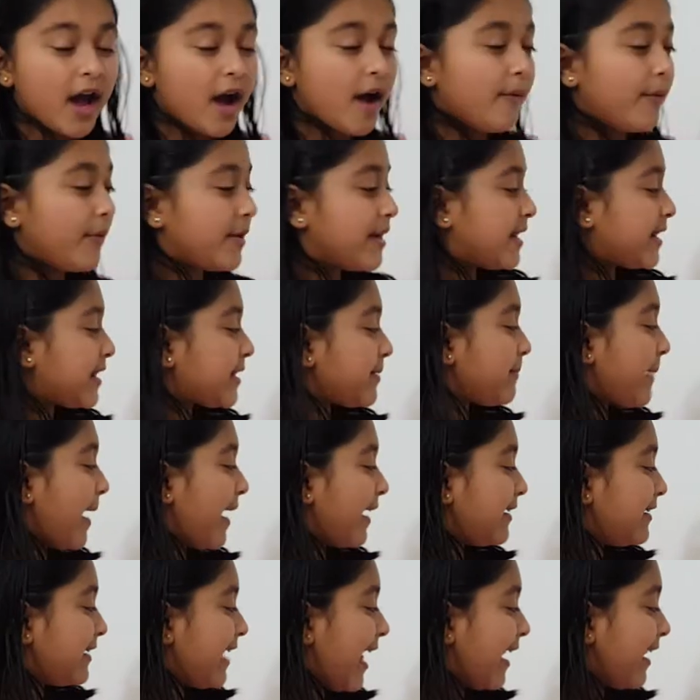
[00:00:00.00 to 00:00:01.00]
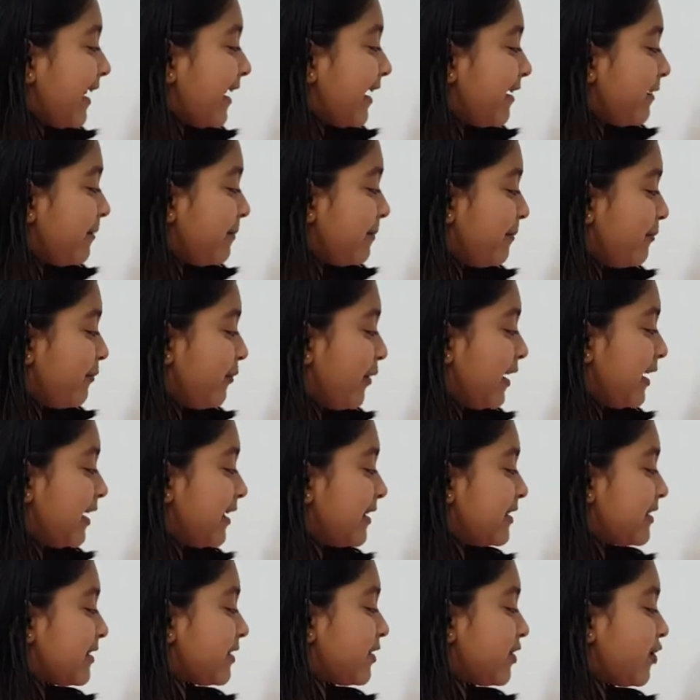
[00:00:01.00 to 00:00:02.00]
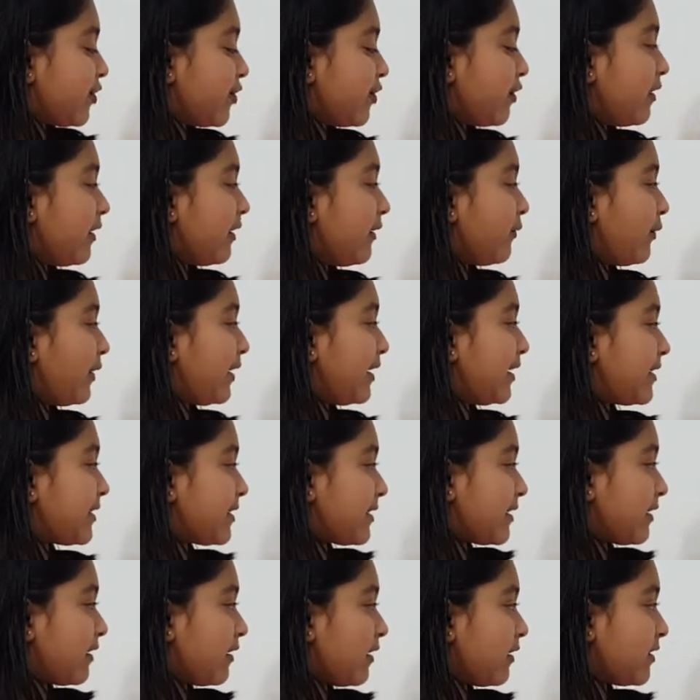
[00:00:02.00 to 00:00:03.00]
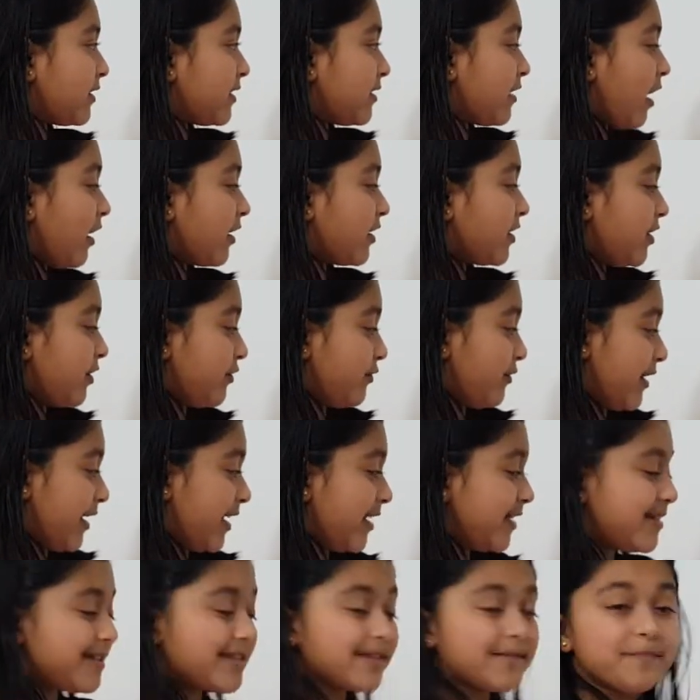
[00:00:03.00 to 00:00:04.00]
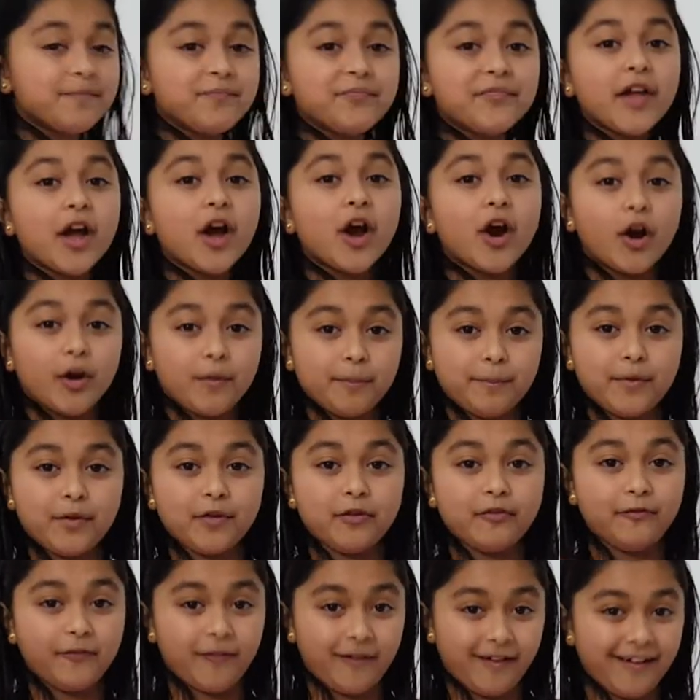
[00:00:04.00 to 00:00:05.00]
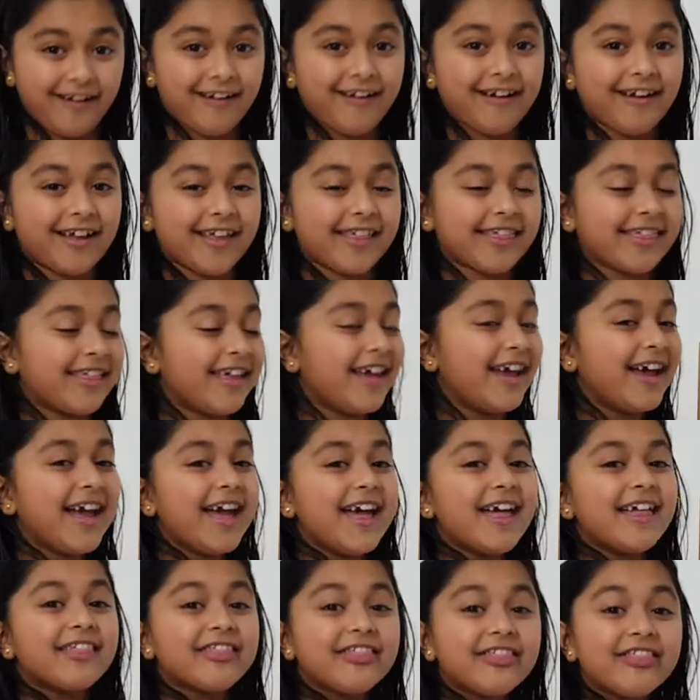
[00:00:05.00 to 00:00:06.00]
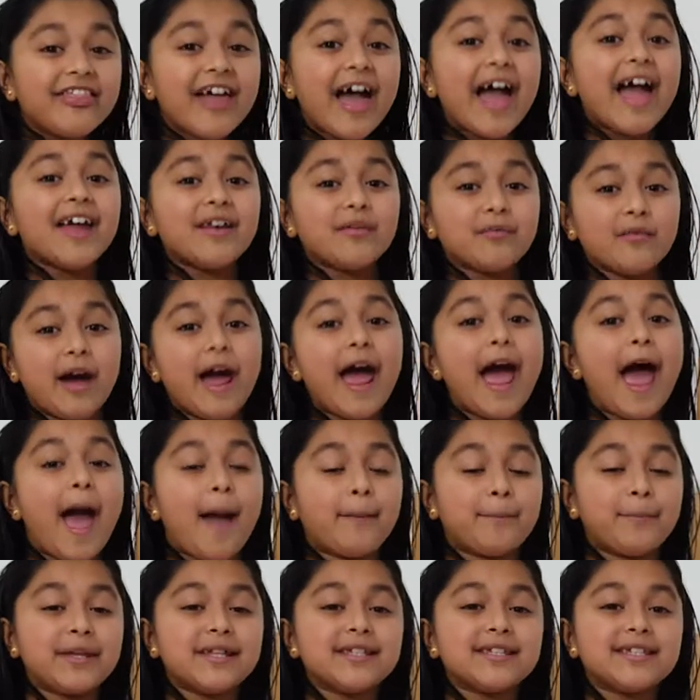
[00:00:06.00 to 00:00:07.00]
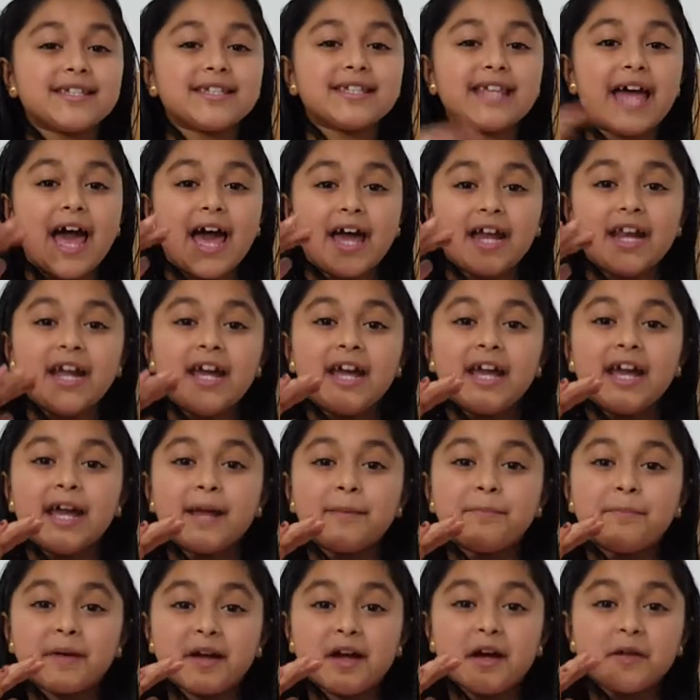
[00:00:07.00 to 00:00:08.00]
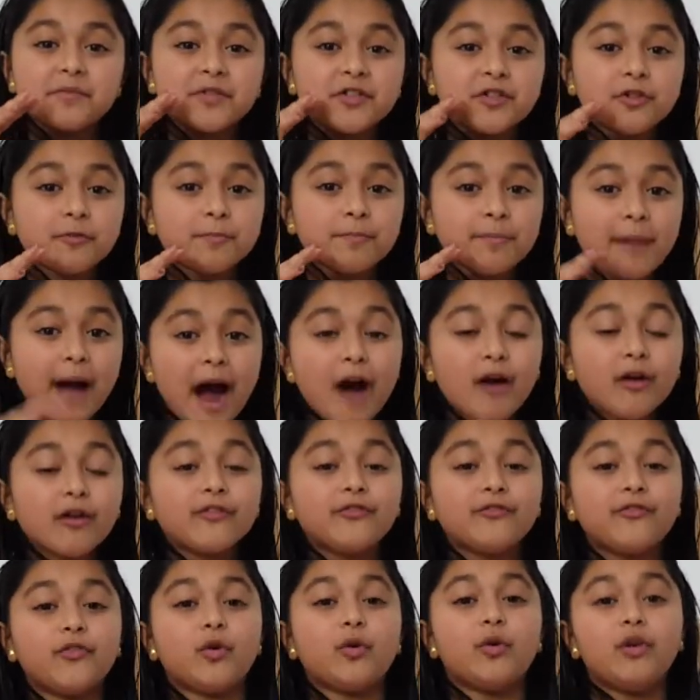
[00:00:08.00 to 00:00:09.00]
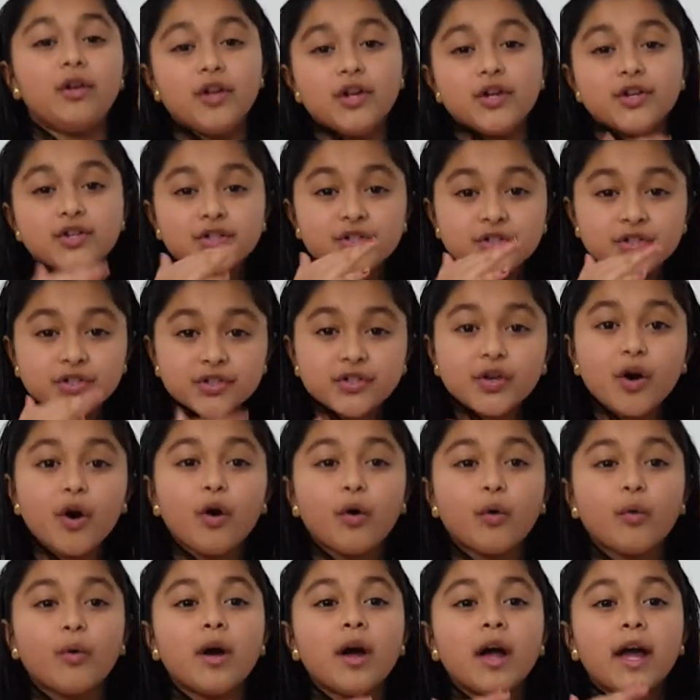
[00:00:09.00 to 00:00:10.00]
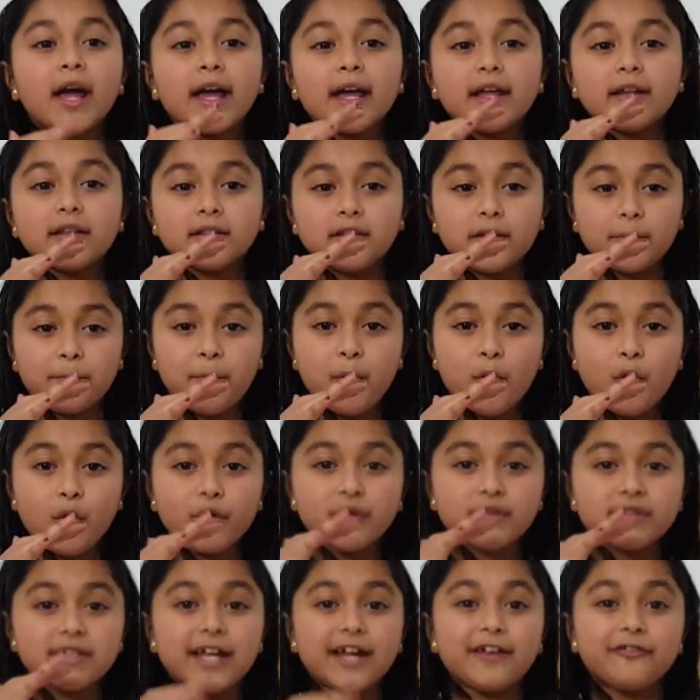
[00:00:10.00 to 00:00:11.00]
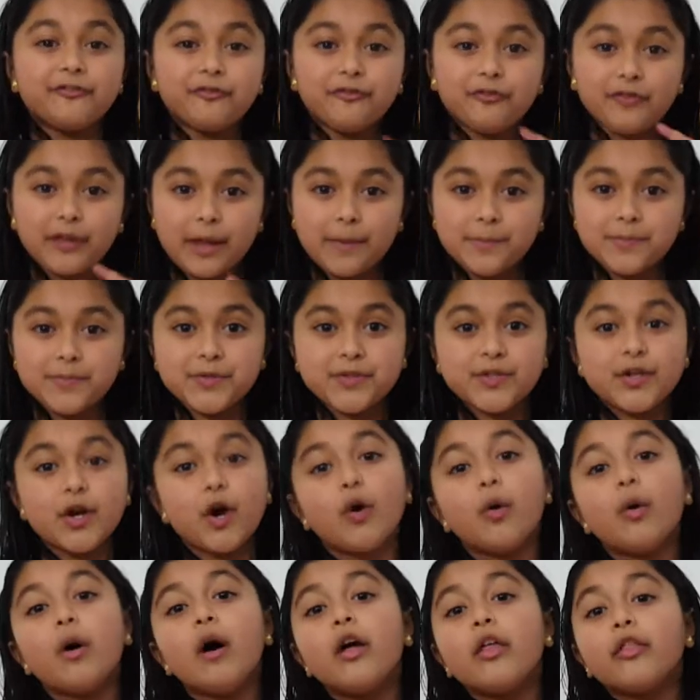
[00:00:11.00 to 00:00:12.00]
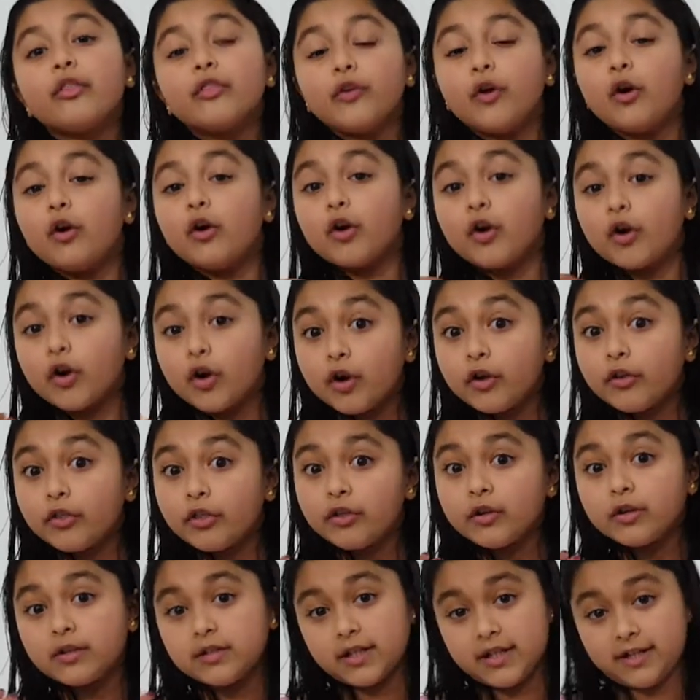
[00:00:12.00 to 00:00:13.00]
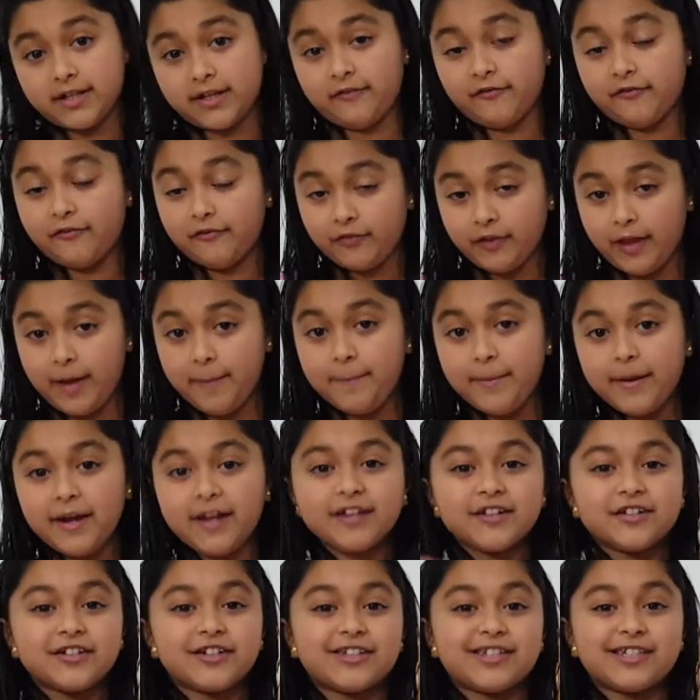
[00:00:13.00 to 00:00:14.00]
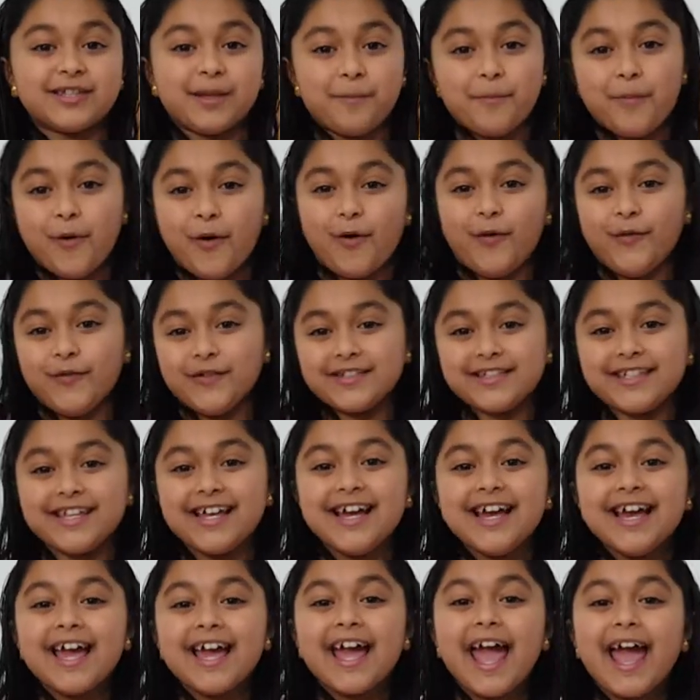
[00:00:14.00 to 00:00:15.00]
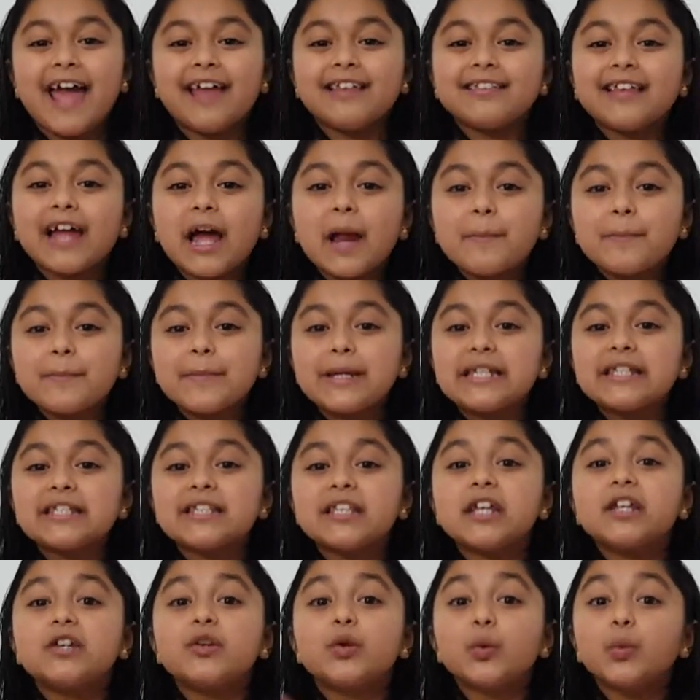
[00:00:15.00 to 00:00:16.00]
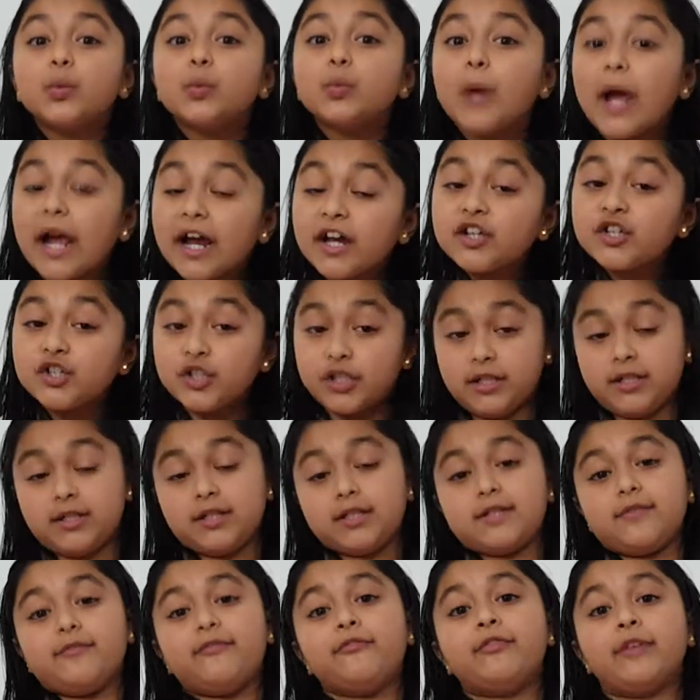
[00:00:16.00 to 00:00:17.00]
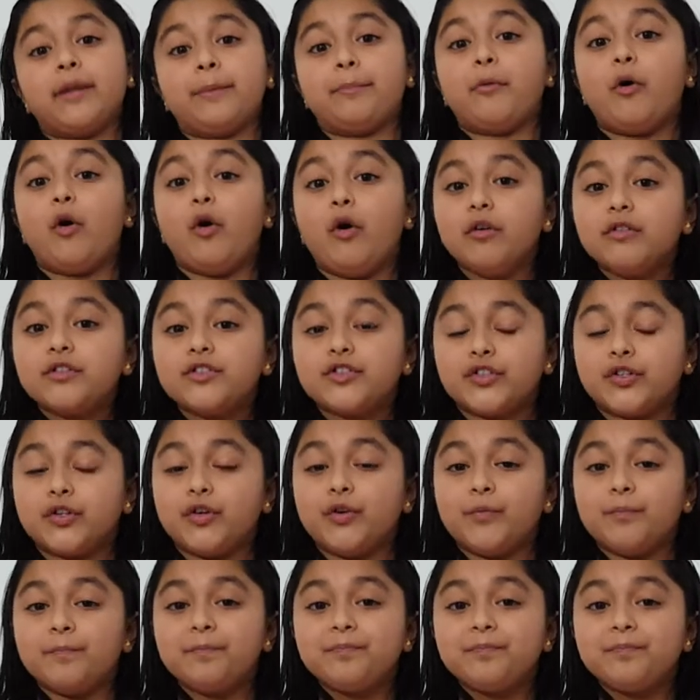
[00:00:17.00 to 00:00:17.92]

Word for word: when it's magnetic, when it's too, when it's stuck to this beautiful earth, then what happens is that it becomes too powerful, so the poles, it flips. So the earth doesn't flip, just the poles. And that means the directions flip also.